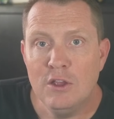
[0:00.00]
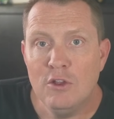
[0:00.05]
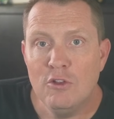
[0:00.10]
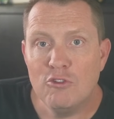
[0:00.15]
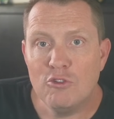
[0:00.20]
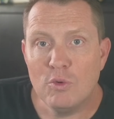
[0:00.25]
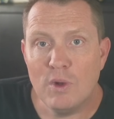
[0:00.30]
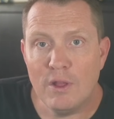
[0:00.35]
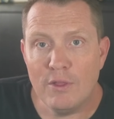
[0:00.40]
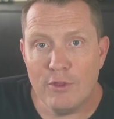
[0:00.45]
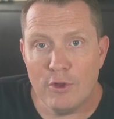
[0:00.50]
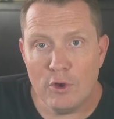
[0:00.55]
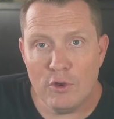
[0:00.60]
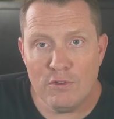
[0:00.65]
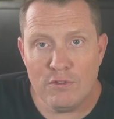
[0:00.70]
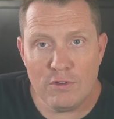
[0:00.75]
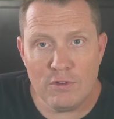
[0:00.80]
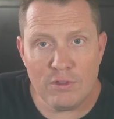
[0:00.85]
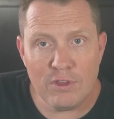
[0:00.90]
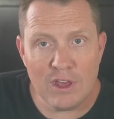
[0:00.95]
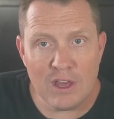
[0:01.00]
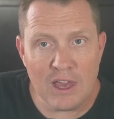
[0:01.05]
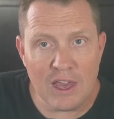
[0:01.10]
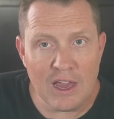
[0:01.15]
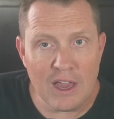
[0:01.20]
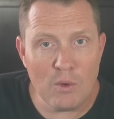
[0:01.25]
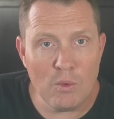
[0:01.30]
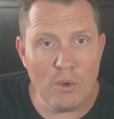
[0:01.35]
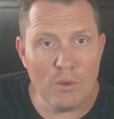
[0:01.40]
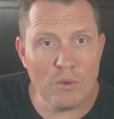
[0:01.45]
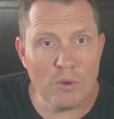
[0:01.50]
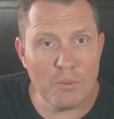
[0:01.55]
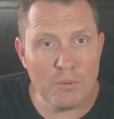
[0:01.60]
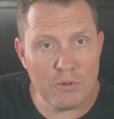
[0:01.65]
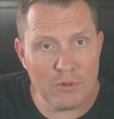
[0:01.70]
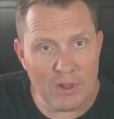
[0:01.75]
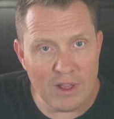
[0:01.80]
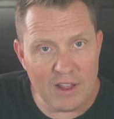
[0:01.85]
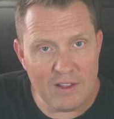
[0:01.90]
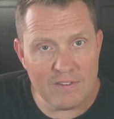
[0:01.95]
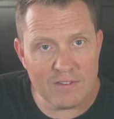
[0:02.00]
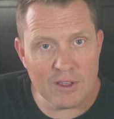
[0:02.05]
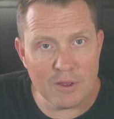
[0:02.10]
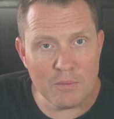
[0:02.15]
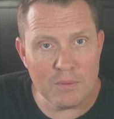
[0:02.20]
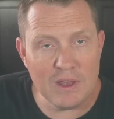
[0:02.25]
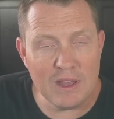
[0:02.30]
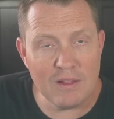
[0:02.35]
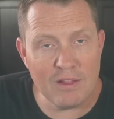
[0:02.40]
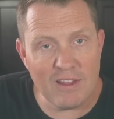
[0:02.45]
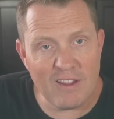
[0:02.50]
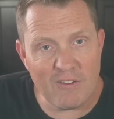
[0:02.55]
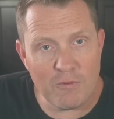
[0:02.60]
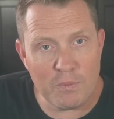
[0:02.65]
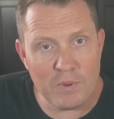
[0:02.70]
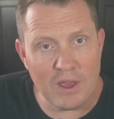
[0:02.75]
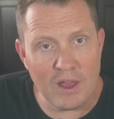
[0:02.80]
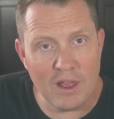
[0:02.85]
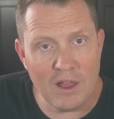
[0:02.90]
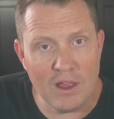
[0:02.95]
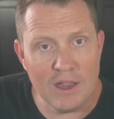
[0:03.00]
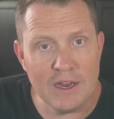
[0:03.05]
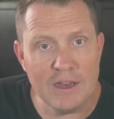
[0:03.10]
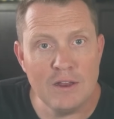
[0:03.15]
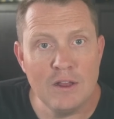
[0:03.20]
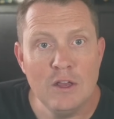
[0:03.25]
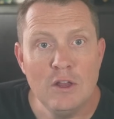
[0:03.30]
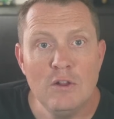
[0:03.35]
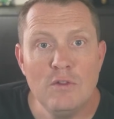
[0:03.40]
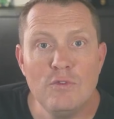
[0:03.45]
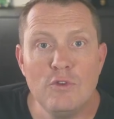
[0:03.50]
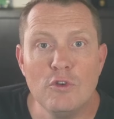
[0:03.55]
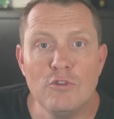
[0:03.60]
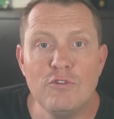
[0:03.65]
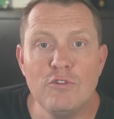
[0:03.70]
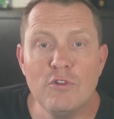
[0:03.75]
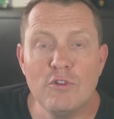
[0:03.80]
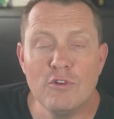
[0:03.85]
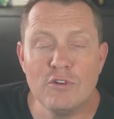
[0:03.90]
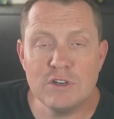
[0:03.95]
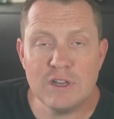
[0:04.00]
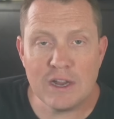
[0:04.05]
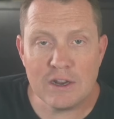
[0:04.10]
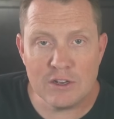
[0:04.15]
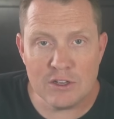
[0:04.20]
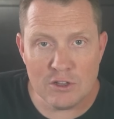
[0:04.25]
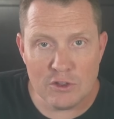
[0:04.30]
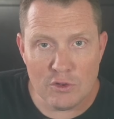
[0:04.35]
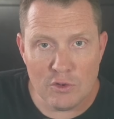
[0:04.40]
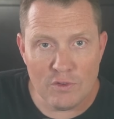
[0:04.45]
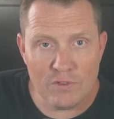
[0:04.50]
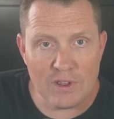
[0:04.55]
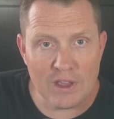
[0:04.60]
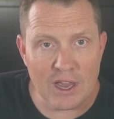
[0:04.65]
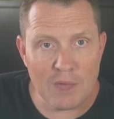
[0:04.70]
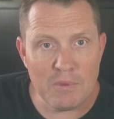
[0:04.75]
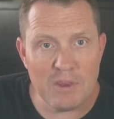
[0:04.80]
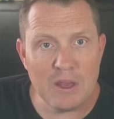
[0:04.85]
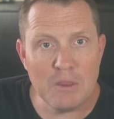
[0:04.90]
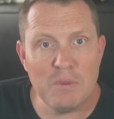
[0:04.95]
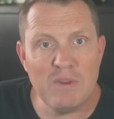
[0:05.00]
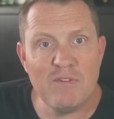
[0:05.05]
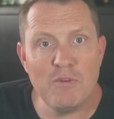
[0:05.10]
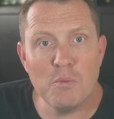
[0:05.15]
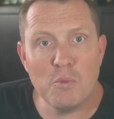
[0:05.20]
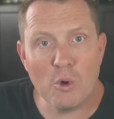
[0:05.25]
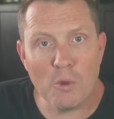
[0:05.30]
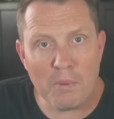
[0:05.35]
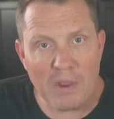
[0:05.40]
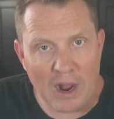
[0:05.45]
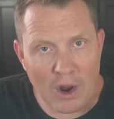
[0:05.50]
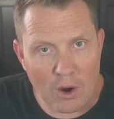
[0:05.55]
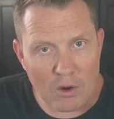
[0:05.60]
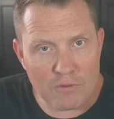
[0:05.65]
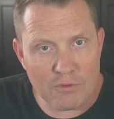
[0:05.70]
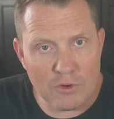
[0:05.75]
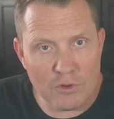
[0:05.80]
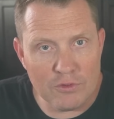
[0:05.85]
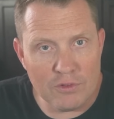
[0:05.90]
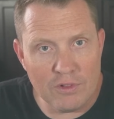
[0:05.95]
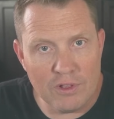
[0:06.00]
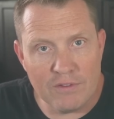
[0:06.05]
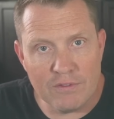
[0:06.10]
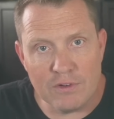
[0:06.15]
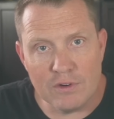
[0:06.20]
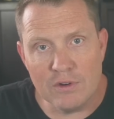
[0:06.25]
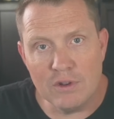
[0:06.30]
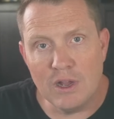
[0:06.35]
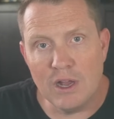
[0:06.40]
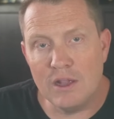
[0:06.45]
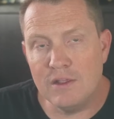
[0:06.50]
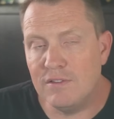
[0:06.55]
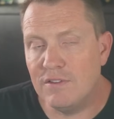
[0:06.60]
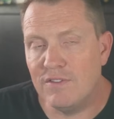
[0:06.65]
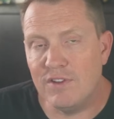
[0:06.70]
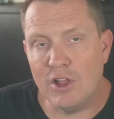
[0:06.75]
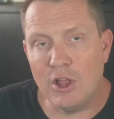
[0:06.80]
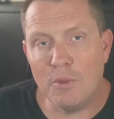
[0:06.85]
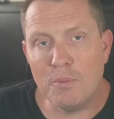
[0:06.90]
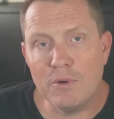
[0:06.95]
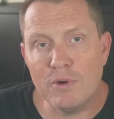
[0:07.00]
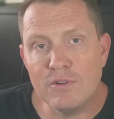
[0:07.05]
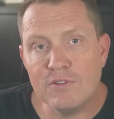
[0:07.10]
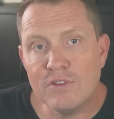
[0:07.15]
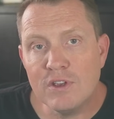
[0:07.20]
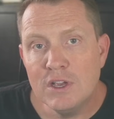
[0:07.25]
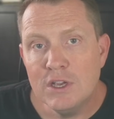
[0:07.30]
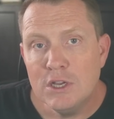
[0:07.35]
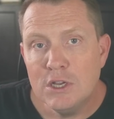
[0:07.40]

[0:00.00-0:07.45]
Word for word: So while those who think A I will replace them get left behind, those who learn how to use A I become even more powerful deliver, uh, developers.